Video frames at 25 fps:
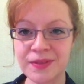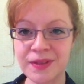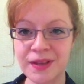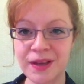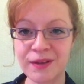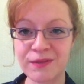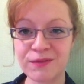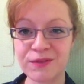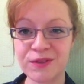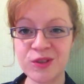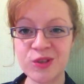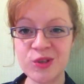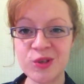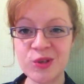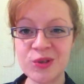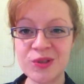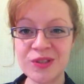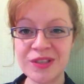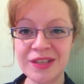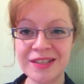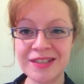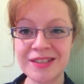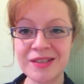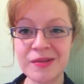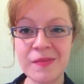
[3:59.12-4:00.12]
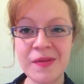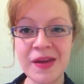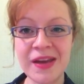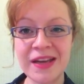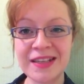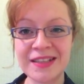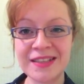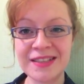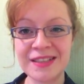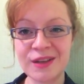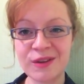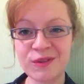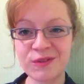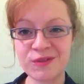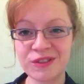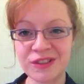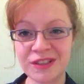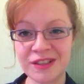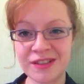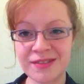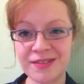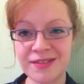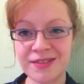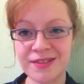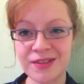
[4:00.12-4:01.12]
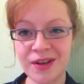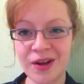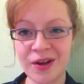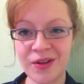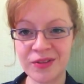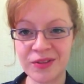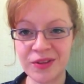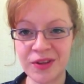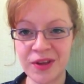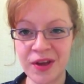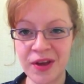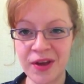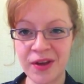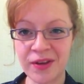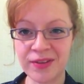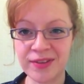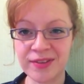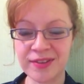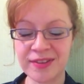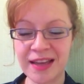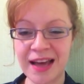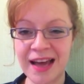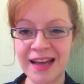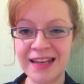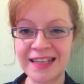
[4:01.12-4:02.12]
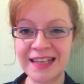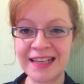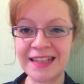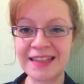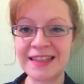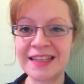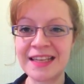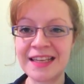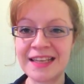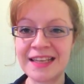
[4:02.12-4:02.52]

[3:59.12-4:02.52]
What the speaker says: and for choosing to make a difference on the earth and in the